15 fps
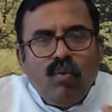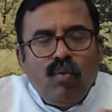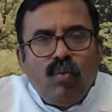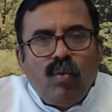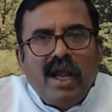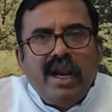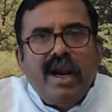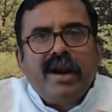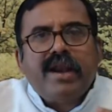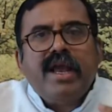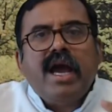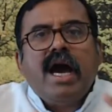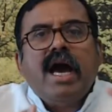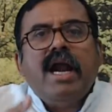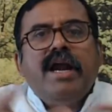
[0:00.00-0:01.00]
one
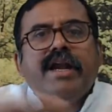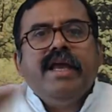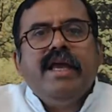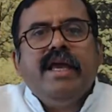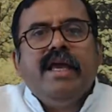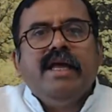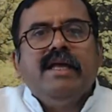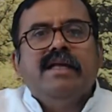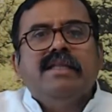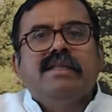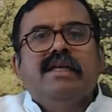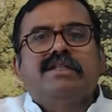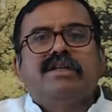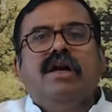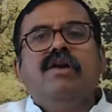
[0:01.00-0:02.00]
reality.
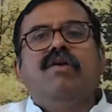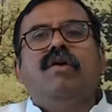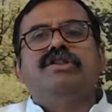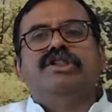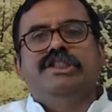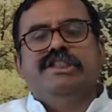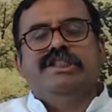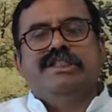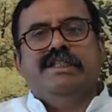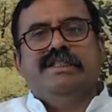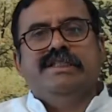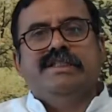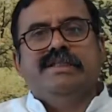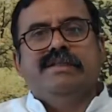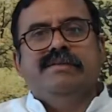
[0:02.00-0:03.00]
That's called
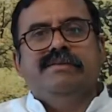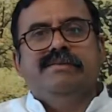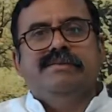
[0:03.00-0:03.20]
consciousness,